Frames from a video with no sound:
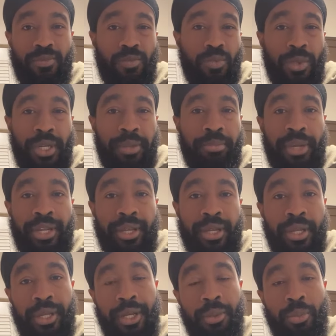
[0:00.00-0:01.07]
would it make it
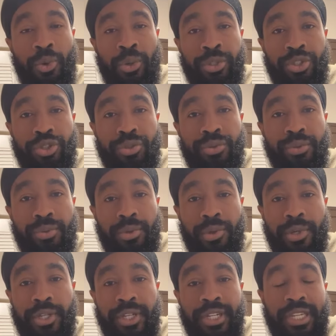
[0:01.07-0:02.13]
any more true
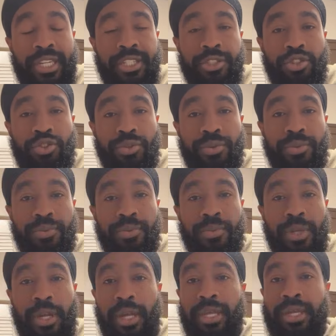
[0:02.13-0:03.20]
or any less true?
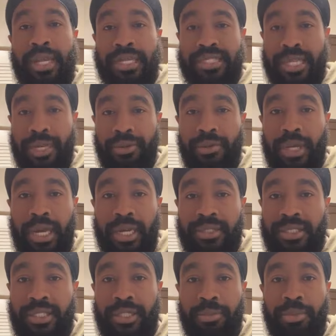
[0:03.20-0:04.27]
That's how you
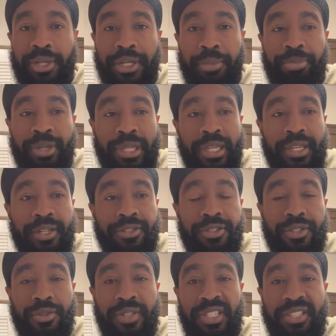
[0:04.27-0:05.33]
guys get manipulated
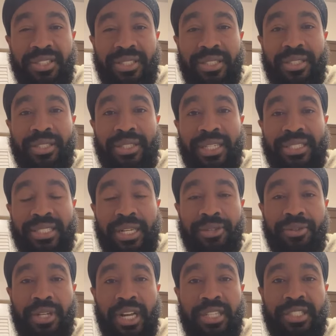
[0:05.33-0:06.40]
so easily. That's how
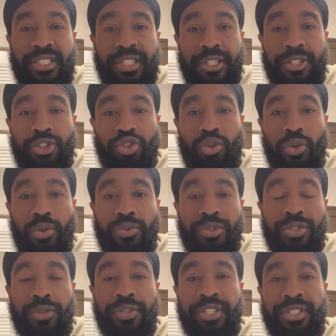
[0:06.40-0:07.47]
you guys get controlled
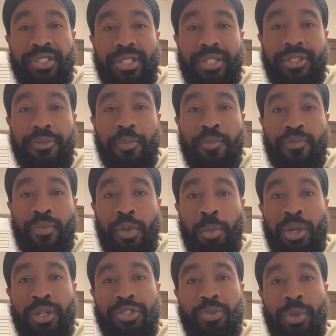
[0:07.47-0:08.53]
so easily.
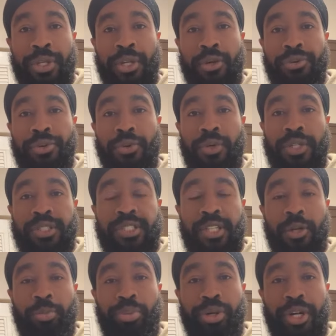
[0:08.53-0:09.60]
Because what they'll do is
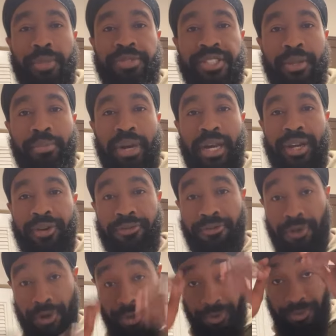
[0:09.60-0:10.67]
they'll put up somebody in
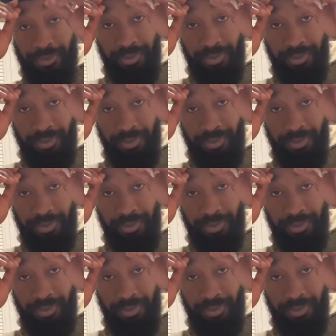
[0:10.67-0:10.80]
front of you